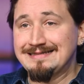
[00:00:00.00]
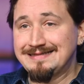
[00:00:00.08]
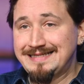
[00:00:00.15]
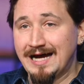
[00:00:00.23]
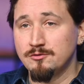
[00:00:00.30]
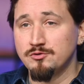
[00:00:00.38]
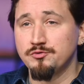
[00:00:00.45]

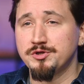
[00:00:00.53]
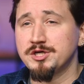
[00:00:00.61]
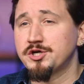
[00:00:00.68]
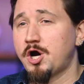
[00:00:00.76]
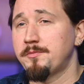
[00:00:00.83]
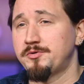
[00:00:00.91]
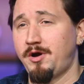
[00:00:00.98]
Downloading
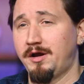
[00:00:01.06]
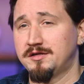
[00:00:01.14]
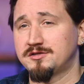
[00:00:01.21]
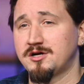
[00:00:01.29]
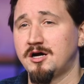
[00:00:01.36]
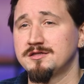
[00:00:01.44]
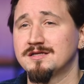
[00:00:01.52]
copyrighted
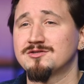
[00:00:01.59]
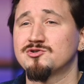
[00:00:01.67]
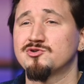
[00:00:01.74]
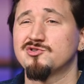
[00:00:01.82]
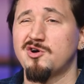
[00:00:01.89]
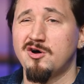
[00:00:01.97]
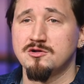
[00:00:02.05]
content
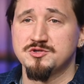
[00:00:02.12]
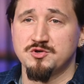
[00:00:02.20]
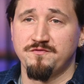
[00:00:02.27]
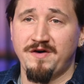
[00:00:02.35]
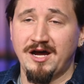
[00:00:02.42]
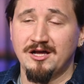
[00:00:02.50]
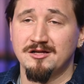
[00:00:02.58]
could also
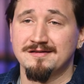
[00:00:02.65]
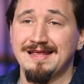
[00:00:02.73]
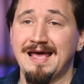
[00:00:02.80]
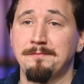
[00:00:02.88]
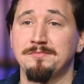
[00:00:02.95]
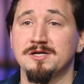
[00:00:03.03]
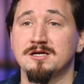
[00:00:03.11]
violate
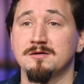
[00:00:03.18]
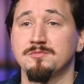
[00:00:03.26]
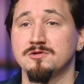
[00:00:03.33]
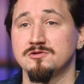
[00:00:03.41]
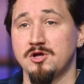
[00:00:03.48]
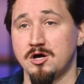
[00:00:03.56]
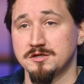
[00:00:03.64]

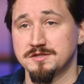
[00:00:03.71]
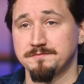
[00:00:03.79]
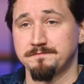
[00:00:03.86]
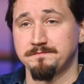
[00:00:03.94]
applicable laws.